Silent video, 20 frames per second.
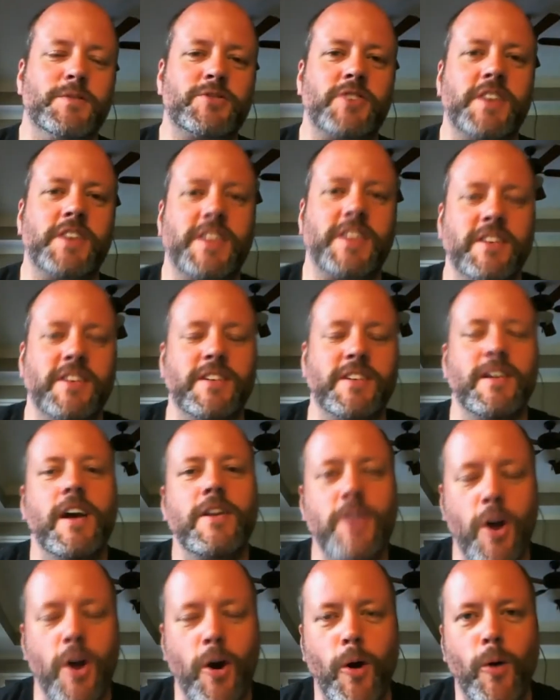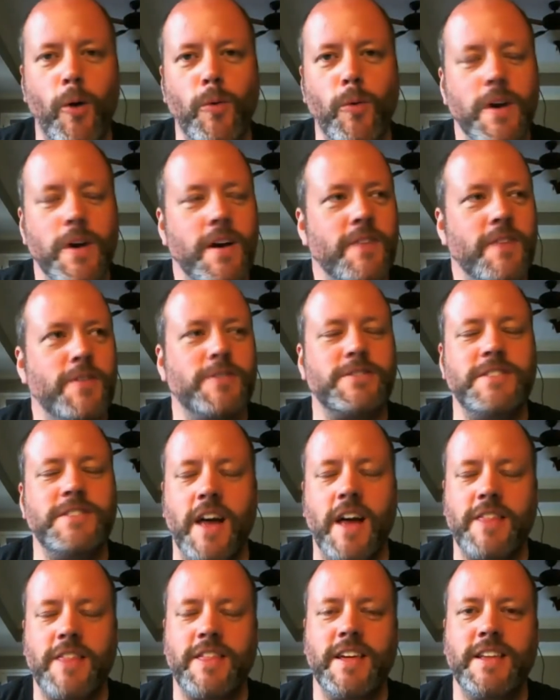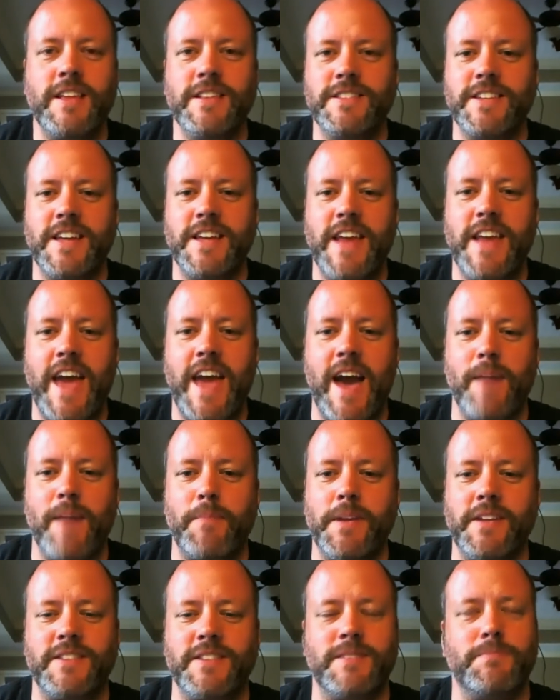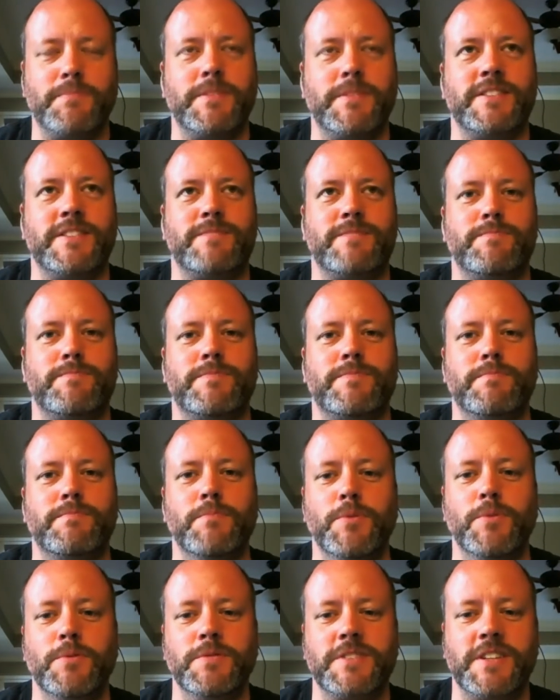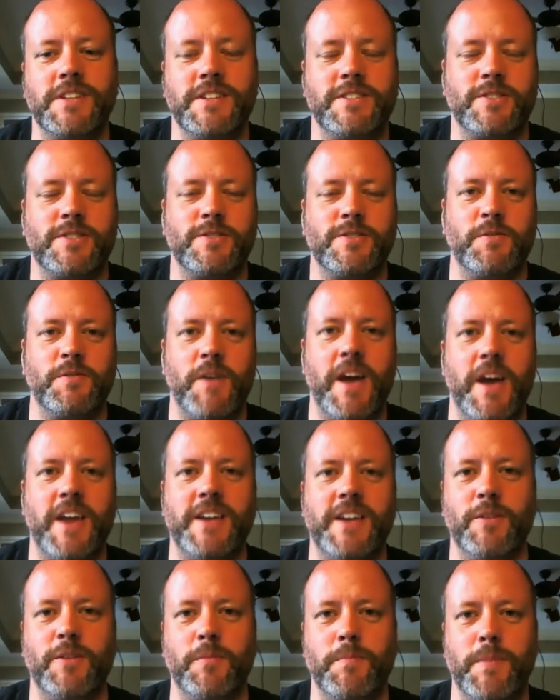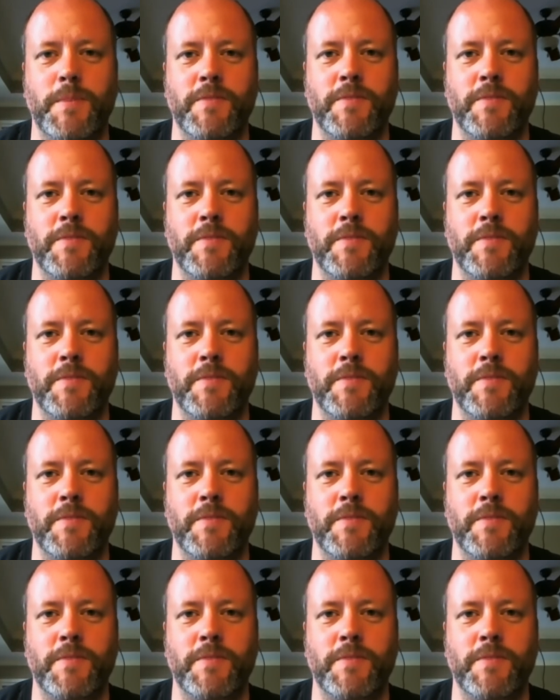trying to kill you. No, there's nothing that's going to happen except the moon's going to turn red, and it'll be